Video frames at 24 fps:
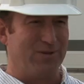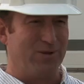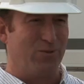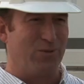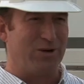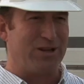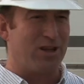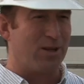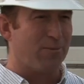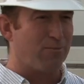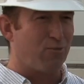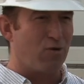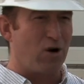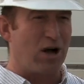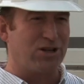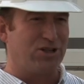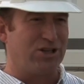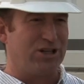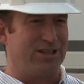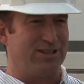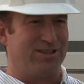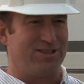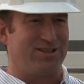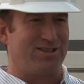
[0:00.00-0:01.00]
With the
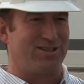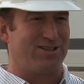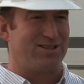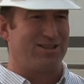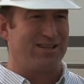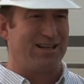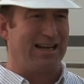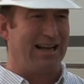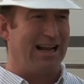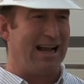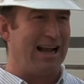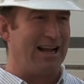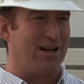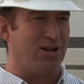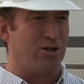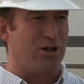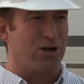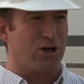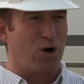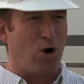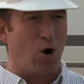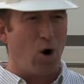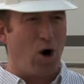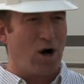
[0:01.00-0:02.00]
brushes and
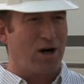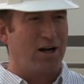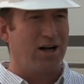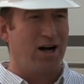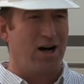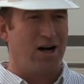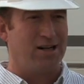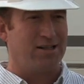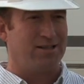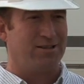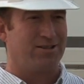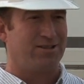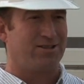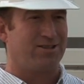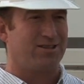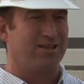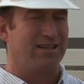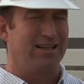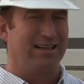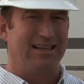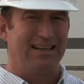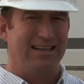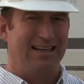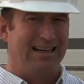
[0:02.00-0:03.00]
the caulk guns,
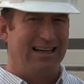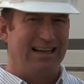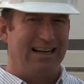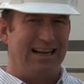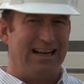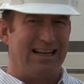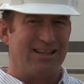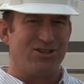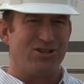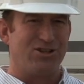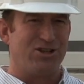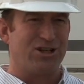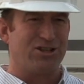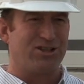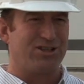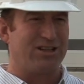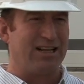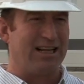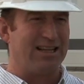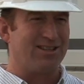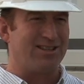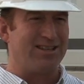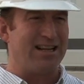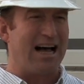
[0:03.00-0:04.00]

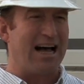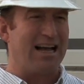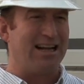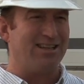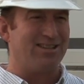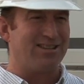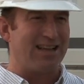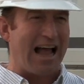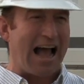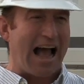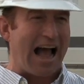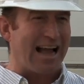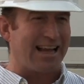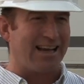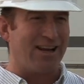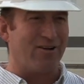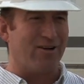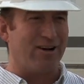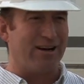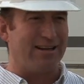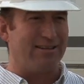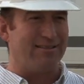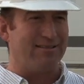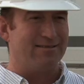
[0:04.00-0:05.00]
it's not as
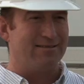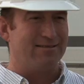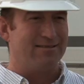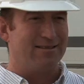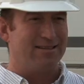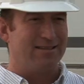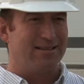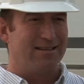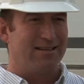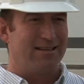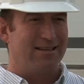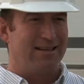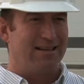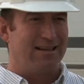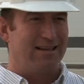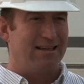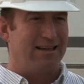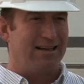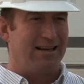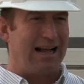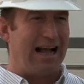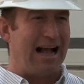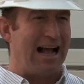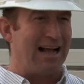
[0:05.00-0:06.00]
accurate
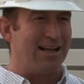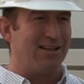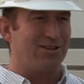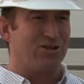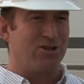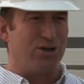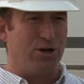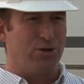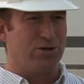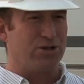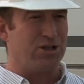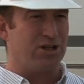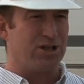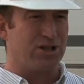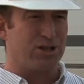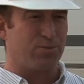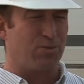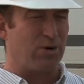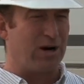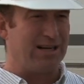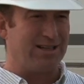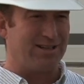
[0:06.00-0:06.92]
as using the spray